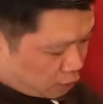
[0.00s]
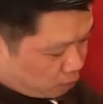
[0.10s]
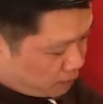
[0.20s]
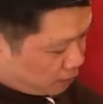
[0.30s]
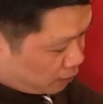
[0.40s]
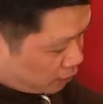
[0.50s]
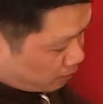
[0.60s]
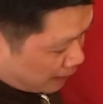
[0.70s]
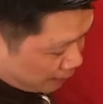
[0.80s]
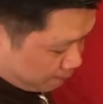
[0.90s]
opening in
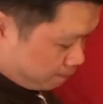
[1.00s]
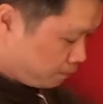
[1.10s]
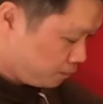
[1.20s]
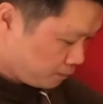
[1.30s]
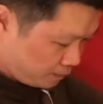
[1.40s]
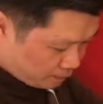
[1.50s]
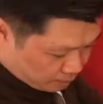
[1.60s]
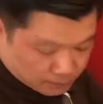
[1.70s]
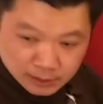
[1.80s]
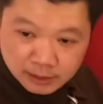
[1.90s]
the back.
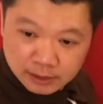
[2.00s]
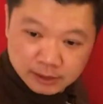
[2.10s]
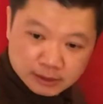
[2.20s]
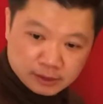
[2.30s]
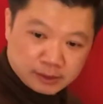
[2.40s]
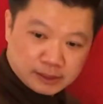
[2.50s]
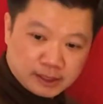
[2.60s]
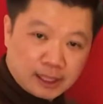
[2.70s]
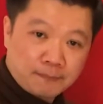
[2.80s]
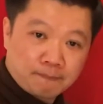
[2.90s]
So you
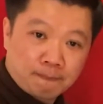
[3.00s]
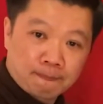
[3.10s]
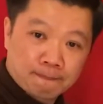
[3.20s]
see that?